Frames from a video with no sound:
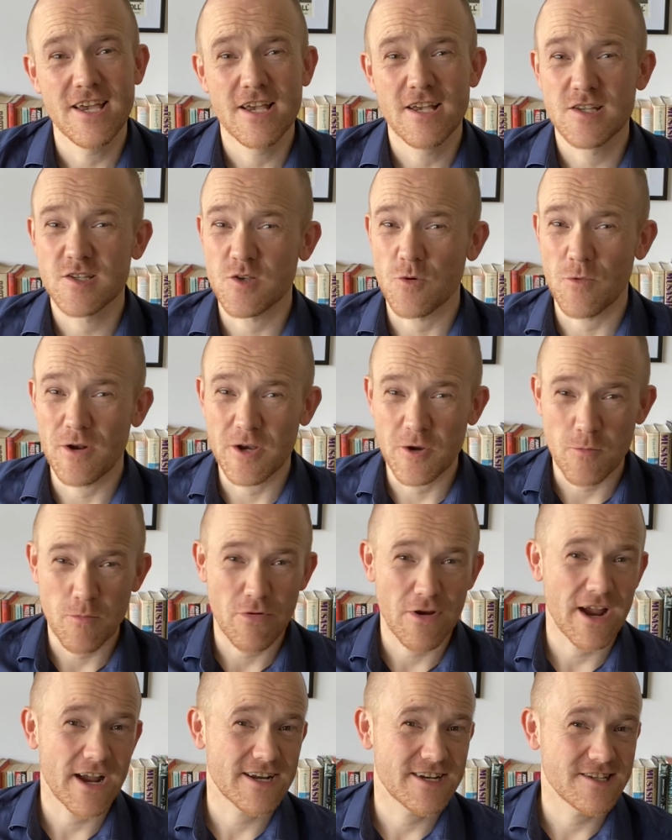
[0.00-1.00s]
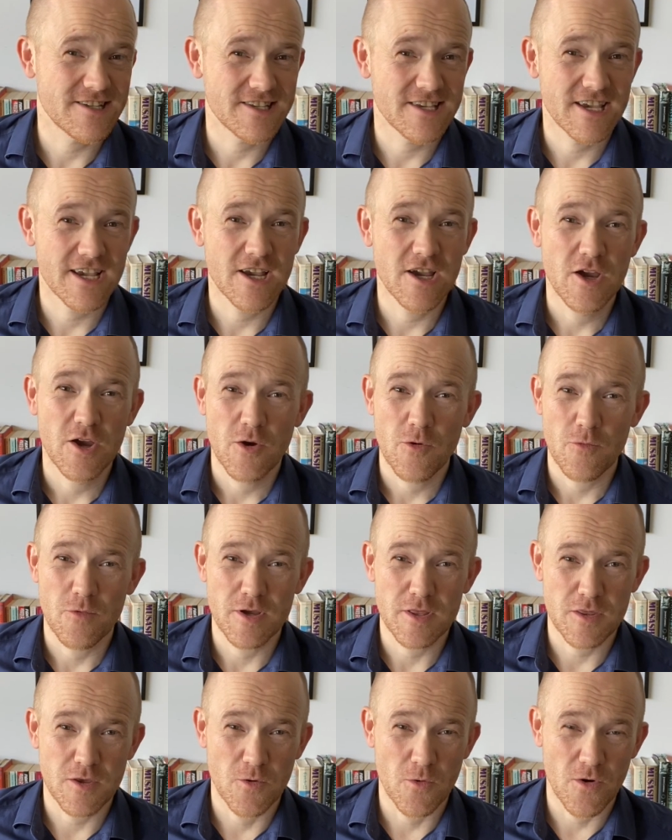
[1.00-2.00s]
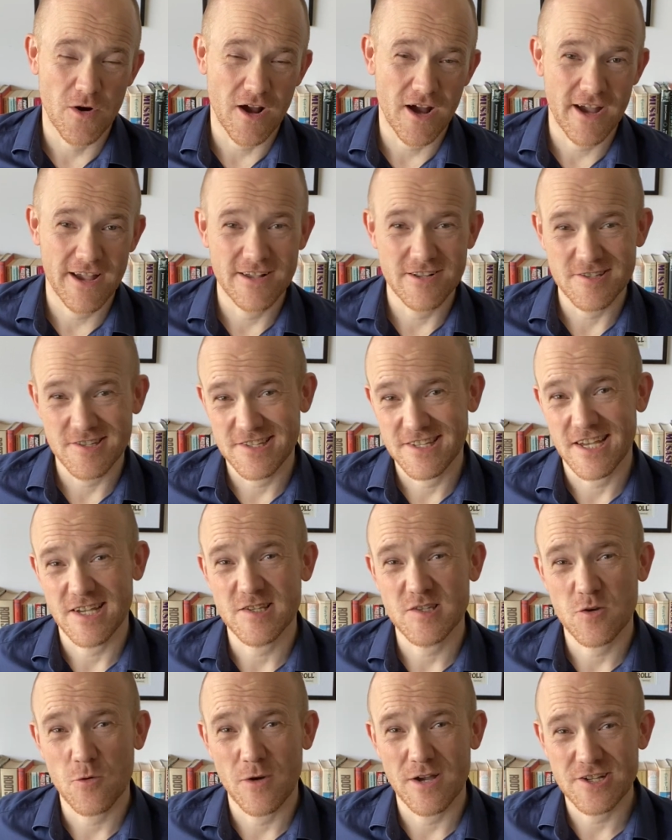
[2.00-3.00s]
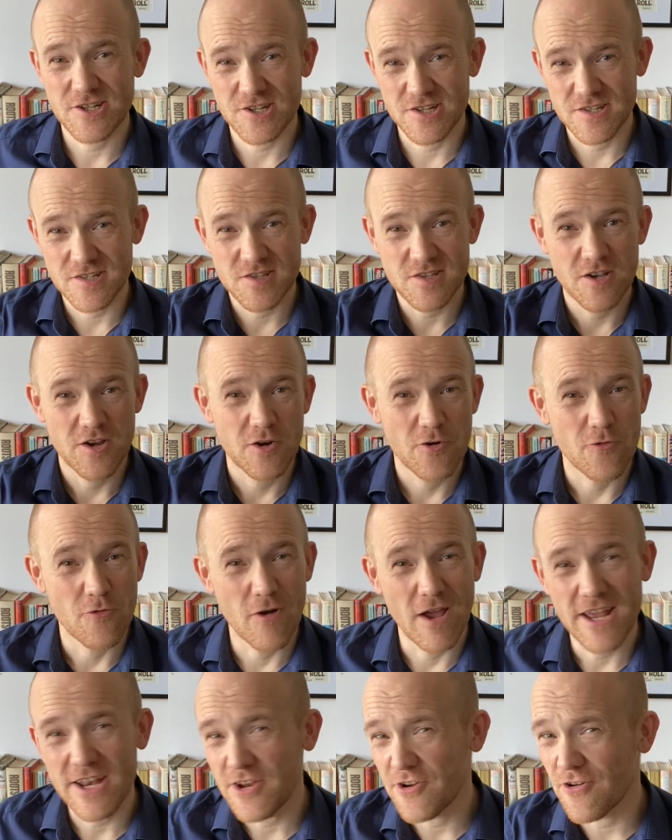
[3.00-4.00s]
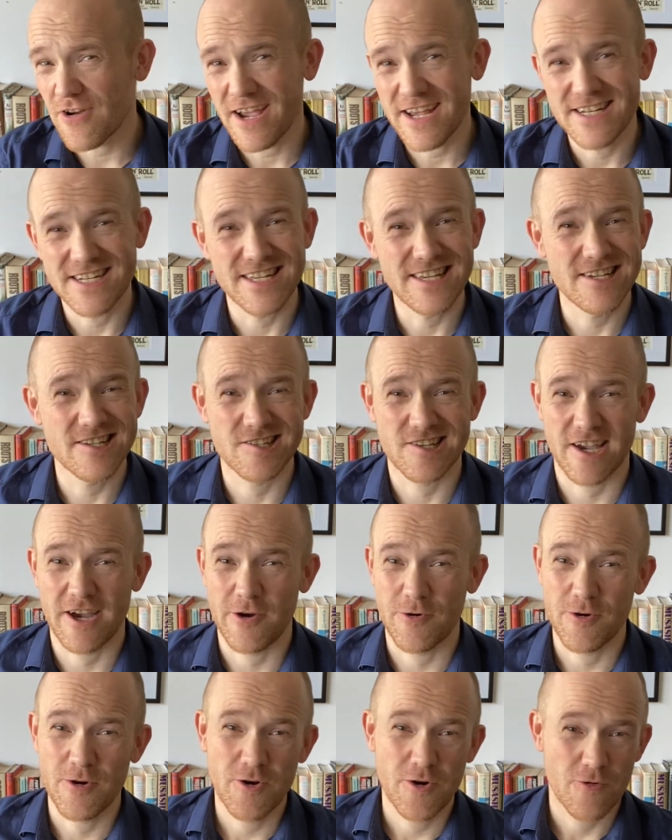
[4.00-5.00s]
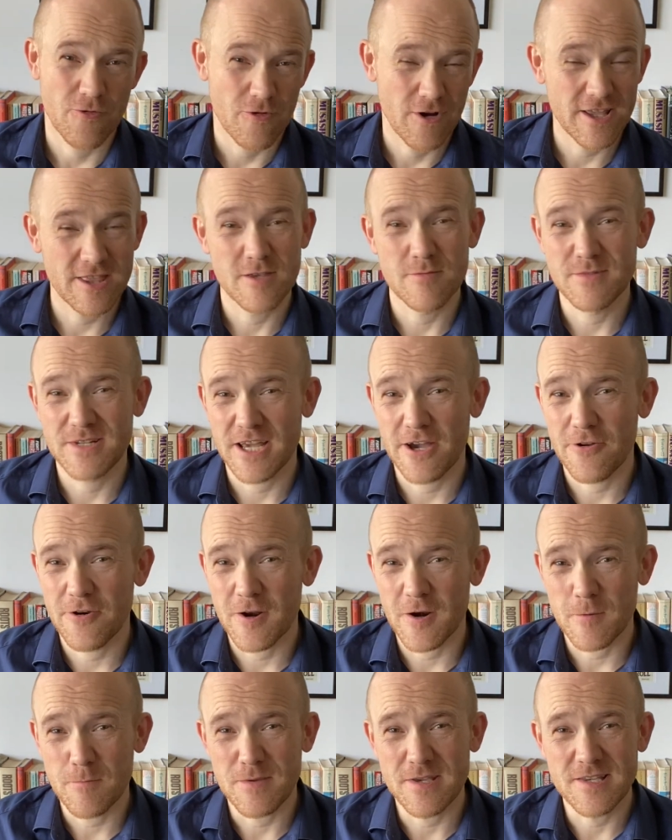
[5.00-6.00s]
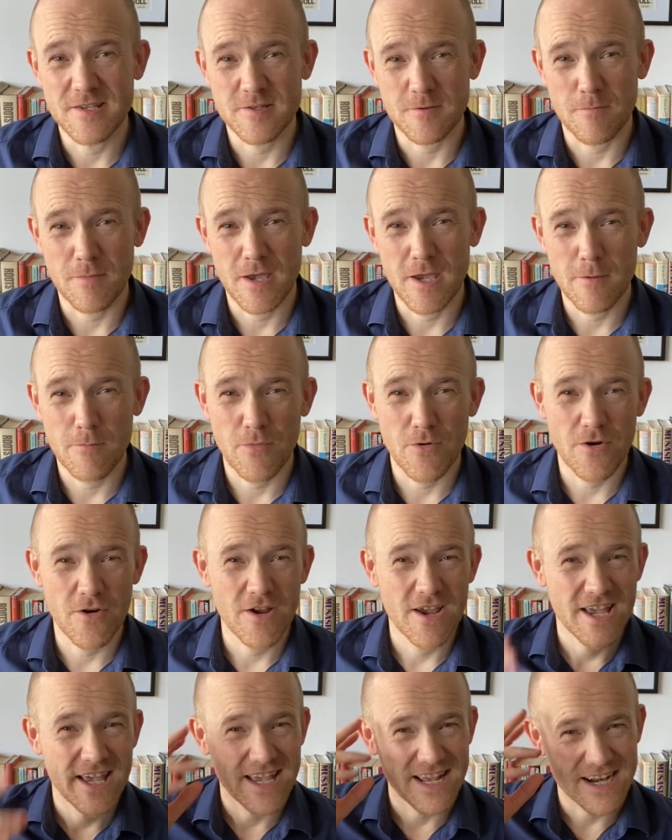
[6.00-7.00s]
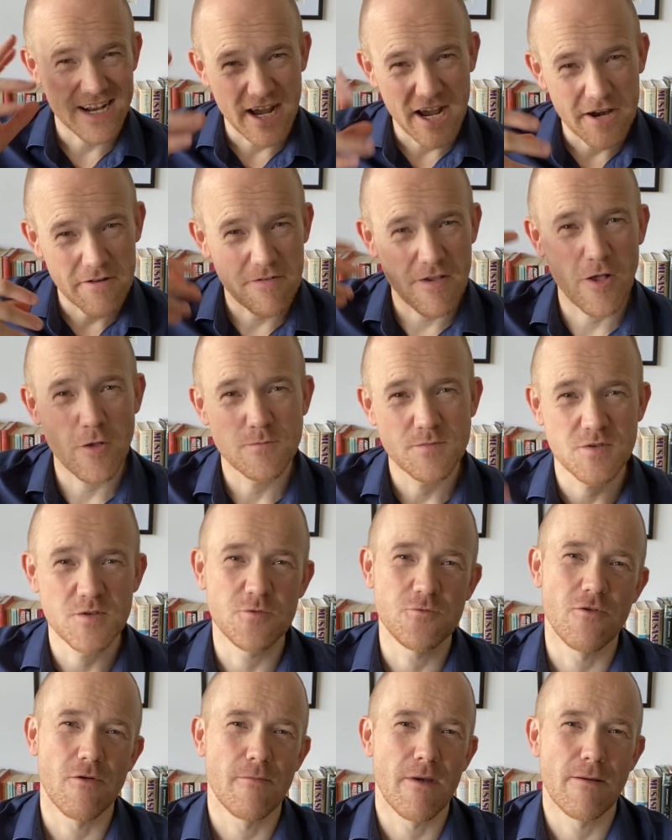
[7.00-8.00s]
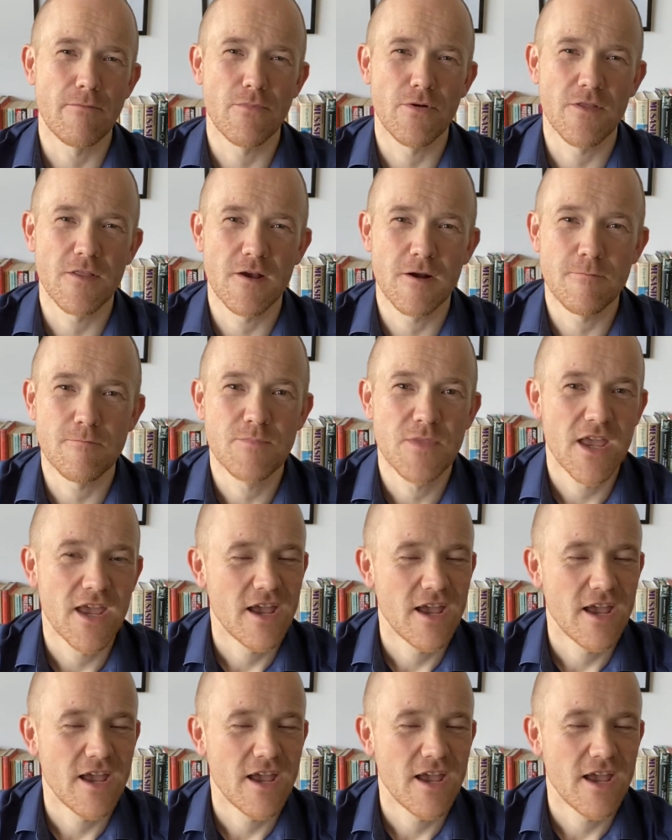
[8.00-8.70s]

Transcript: So when you're practicing with your IELTS test questions, write your ideas out. Write them down on a piece of paper. It kind of helps you remember them.